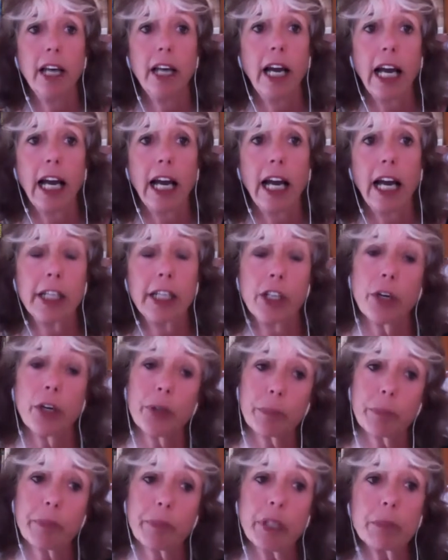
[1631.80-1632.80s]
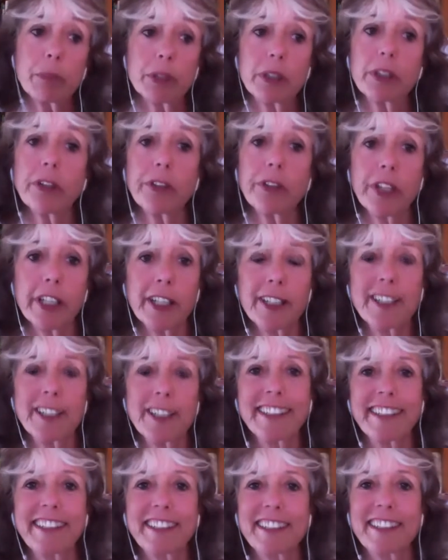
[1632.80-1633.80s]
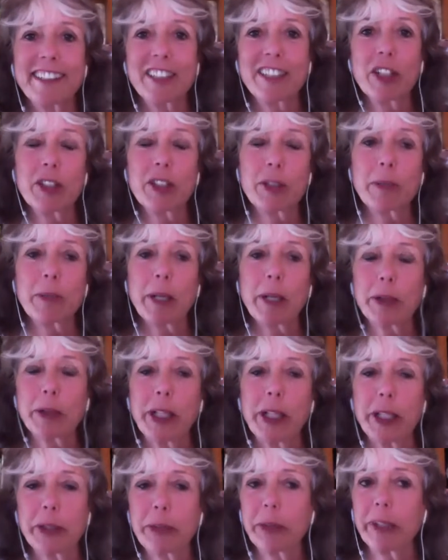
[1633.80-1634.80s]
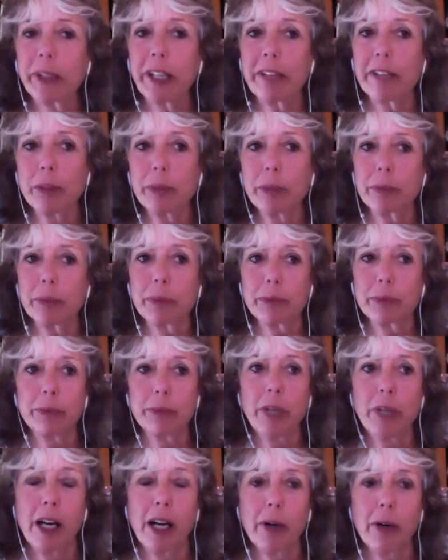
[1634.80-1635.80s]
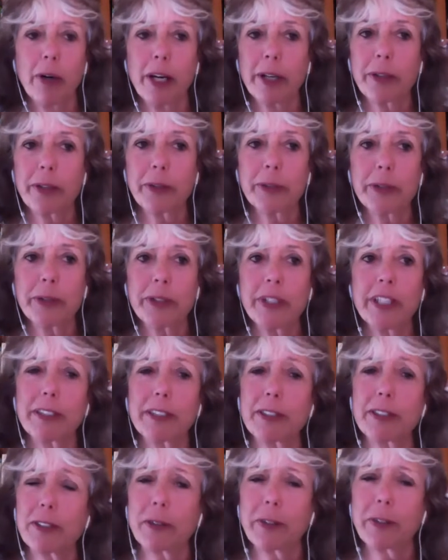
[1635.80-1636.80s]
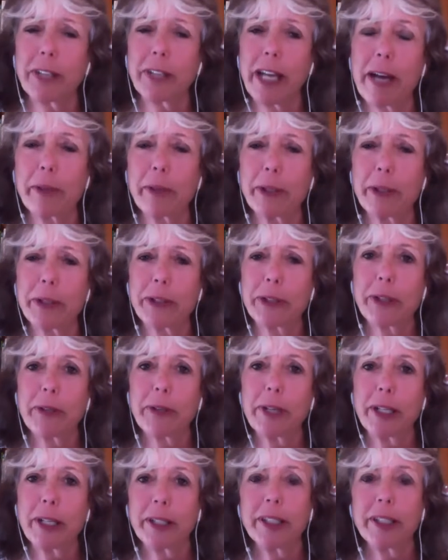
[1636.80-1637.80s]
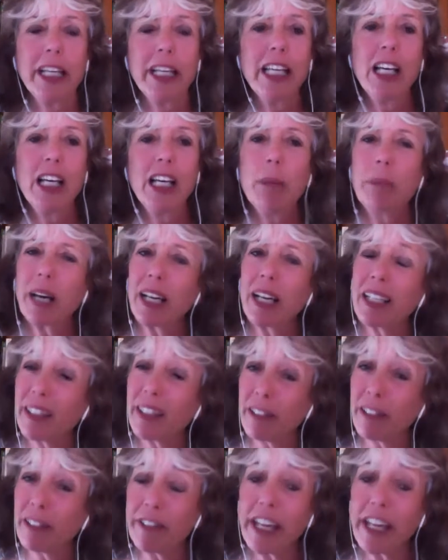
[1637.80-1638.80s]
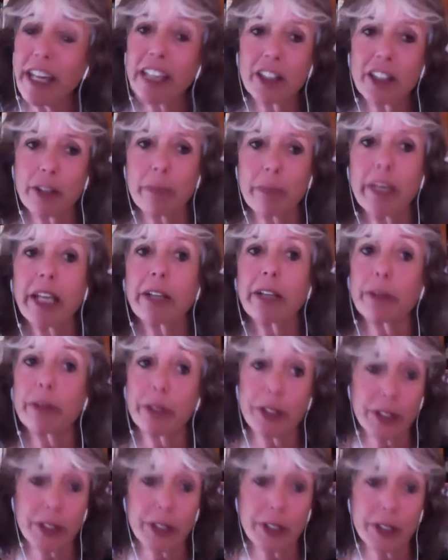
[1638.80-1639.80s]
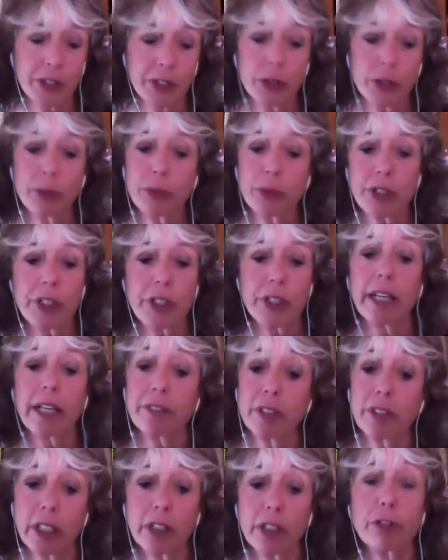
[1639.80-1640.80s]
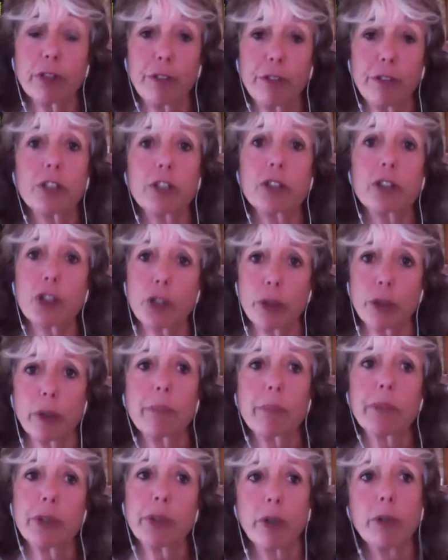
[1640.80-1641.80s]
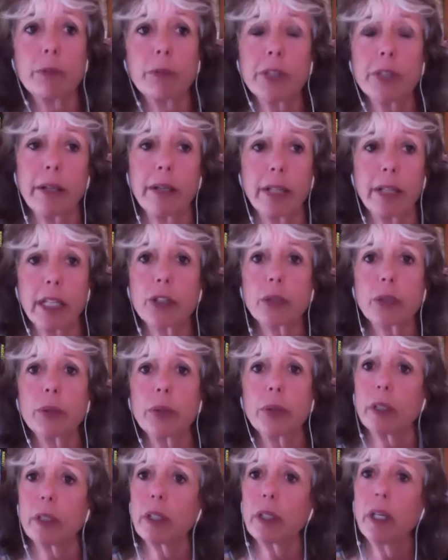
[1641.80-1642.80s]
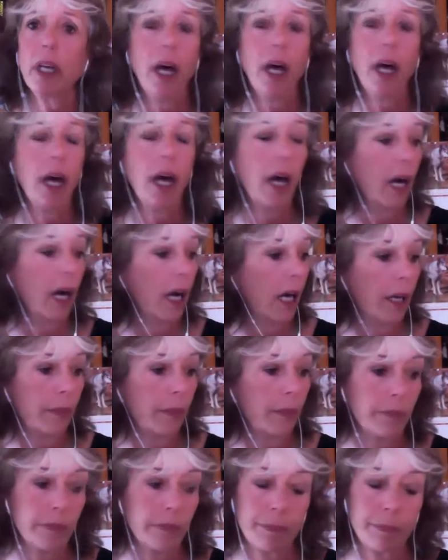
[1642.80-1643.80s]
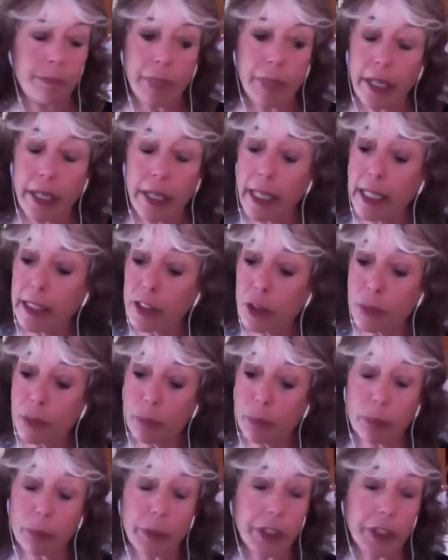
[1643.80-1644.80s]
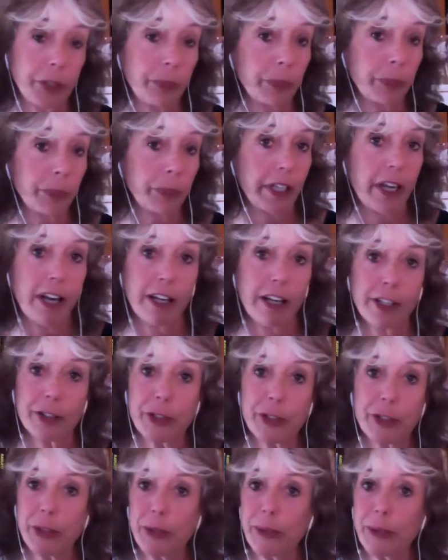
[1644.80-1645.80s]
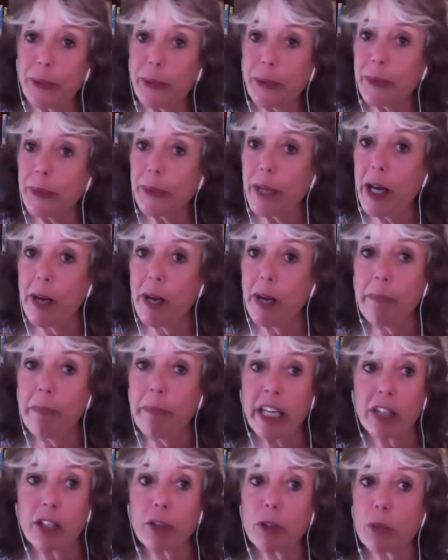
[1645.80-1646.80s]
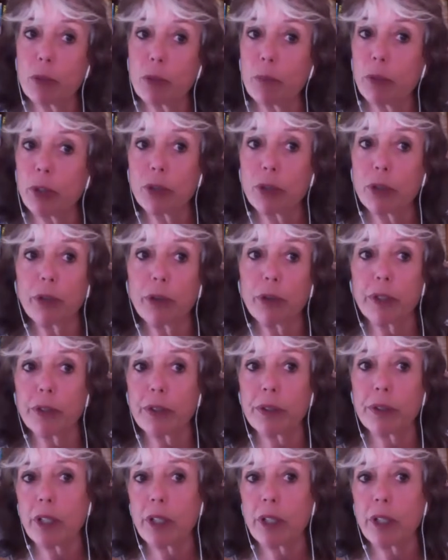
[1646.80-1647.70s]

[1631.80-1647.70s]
I know that people still think, especially entry-level authors, think it's so glamorous to go on but the fact of the matter is, as you just said, if you can get your friends to show up in your hometown, that's cool. But it's really, really hard to make those book tours